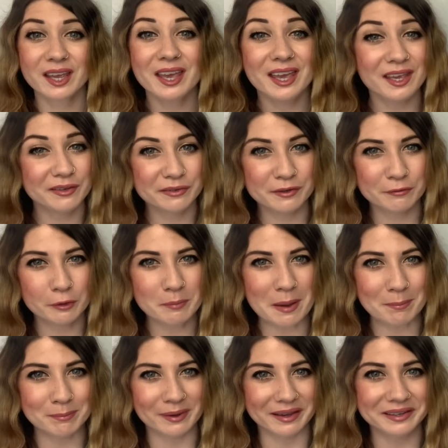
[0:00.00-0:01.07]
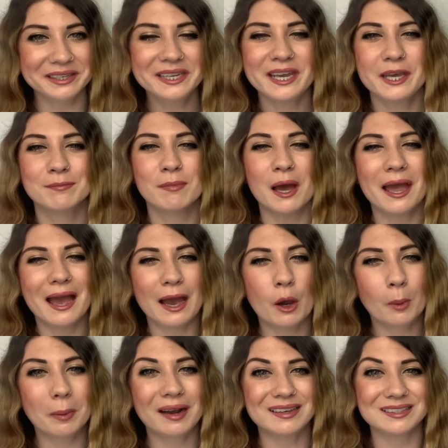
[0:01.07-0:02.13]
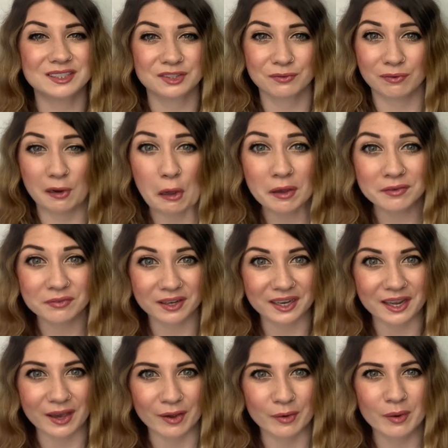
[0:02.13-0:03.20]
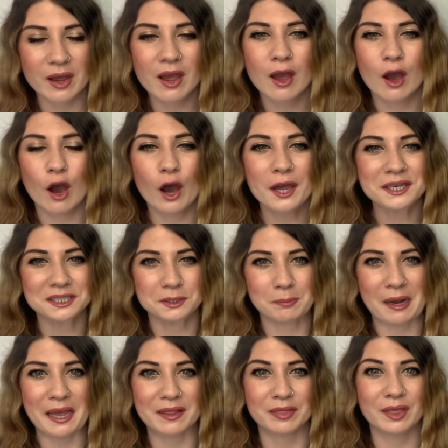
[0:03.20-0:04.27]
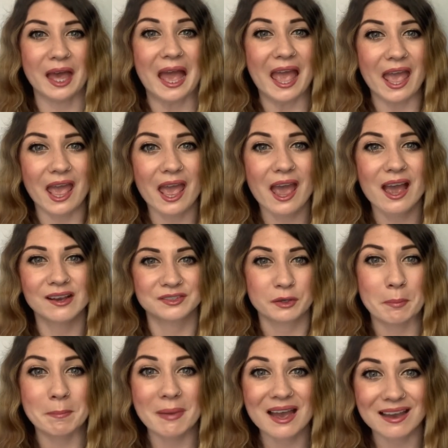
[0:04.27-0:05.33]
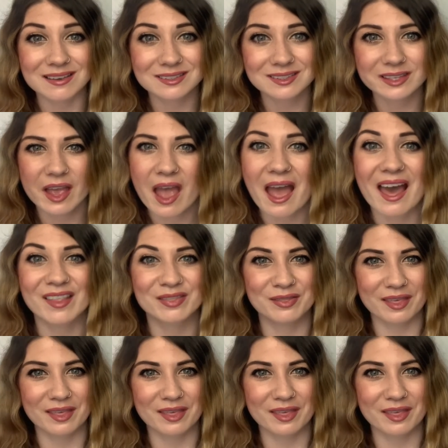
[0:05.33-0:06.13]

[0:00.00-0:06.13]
If you remember, in my How Planes Fly video, I explained that air has a mass, and